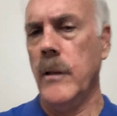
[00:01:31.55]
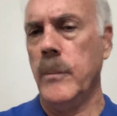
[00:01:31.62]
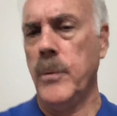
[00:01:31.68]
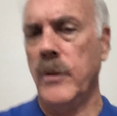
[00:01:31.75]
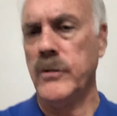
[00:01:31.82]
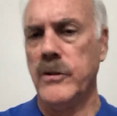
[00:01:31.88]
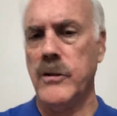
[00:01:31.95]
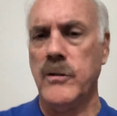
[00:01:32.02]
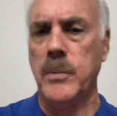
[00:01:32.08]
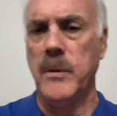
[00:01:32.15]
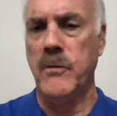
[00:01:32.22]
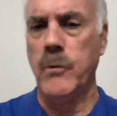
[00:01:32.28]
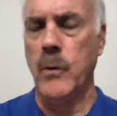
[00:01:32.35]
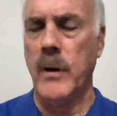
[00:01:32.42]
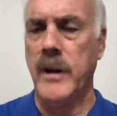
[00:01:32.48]
the presidents
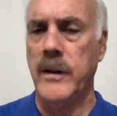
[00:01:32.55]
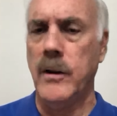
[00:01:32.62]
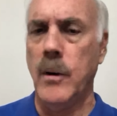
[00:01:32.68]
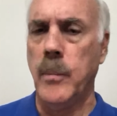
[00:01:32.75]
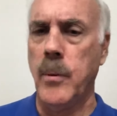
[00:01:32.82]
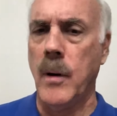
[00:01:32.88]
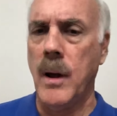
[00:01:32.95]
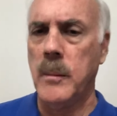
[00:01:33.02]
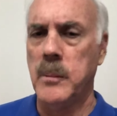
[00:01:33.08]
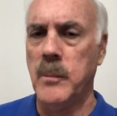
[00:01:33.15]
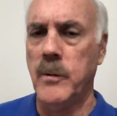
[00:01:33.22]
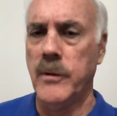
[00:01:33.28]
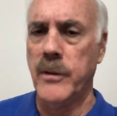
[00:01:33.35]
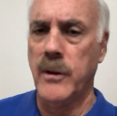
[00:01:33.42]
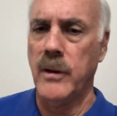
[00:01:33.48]
before had no problem
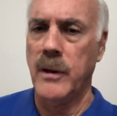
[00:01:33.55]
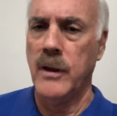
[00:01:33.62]
with